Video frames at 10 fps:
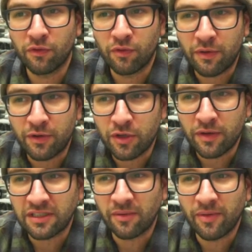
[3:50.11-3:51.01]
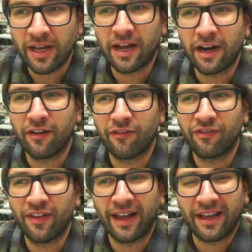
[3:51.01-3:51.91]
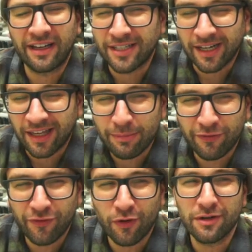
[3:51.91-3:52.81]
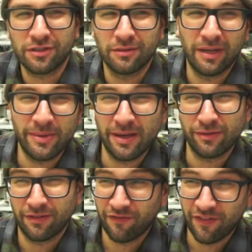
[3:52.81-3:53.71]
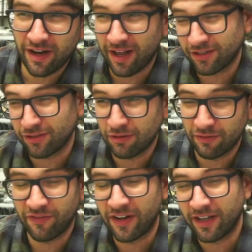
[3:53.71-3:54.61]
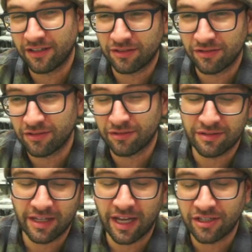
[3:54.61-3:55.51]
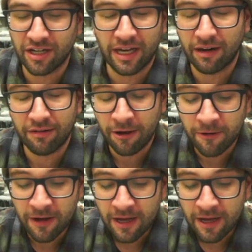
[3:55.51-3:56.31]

they were doing something out of like Kentucky before, so maybe that was FedEx or whoever FedEx uses, or DHL, I don't know.